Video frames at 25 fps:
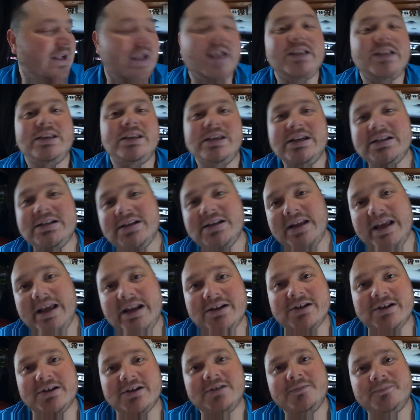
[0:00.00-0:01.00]
And years
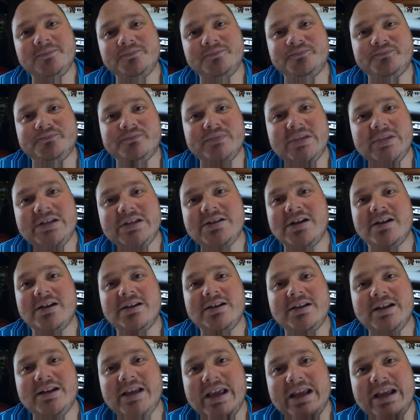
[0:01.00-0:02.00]
later, he
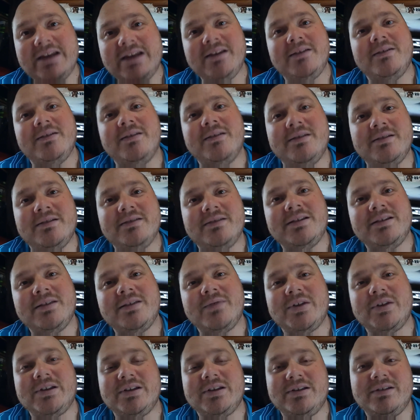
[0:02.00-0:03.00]
started again. He
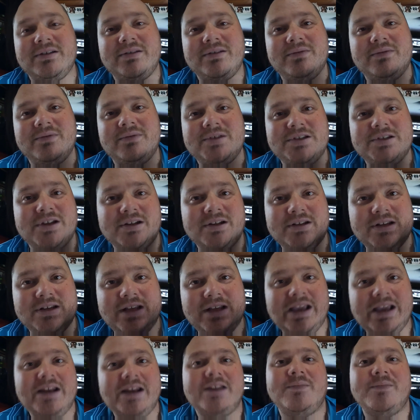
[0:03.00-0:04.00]
started
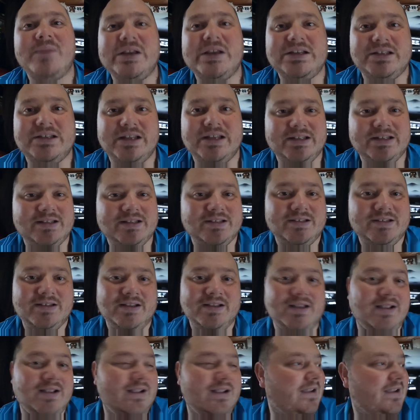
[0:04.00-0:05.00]
again a business
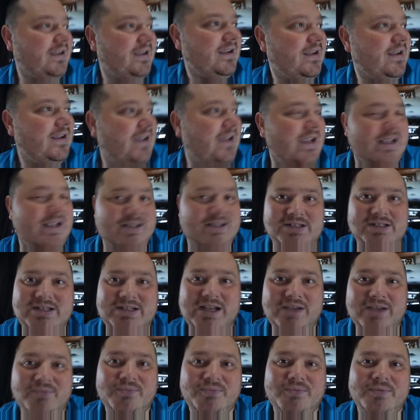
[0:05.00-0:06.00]
as a
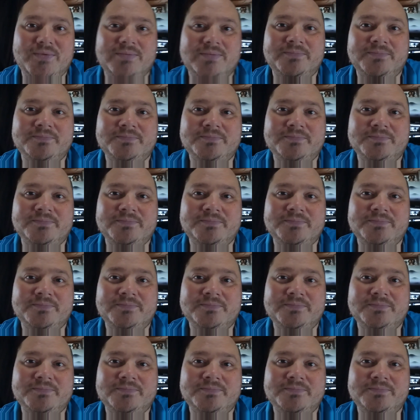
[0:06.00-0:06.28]
chef.